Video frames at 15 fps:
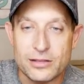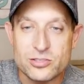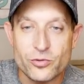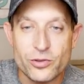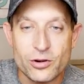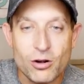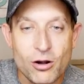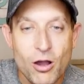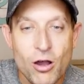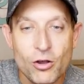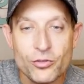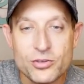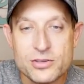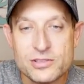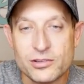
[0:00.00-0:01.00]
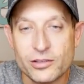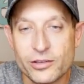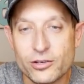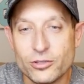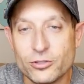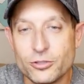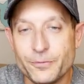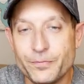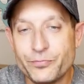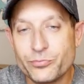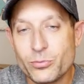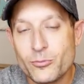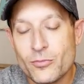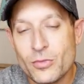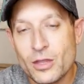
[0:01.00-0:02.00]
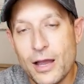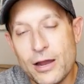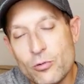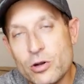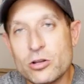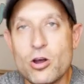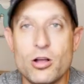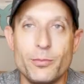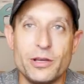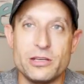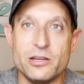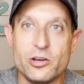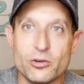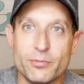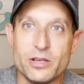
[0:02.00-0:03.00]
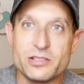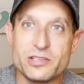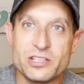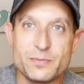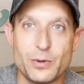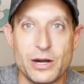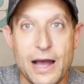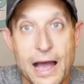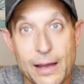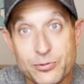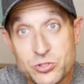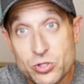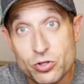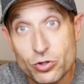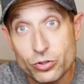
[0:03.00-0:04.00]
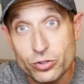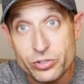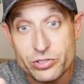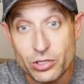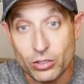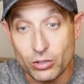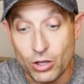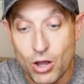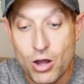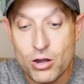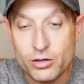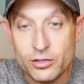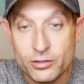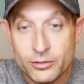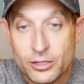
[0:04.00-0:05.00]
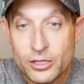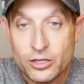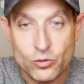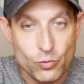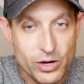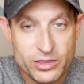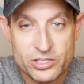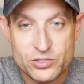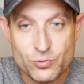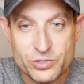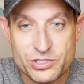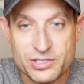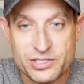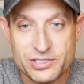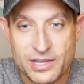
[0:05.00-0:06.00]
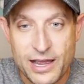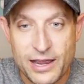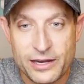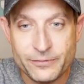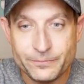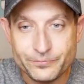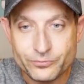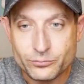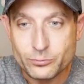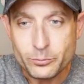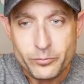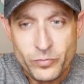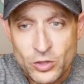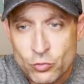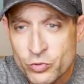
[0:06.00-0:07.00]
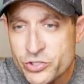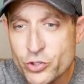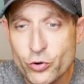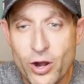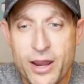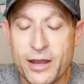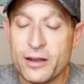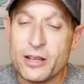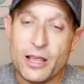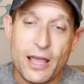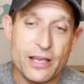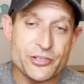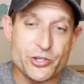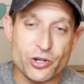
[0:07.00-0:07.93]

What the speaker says: So there are all these little, I don't want to call them like near misses, but obstacles along the way this was designed was great. As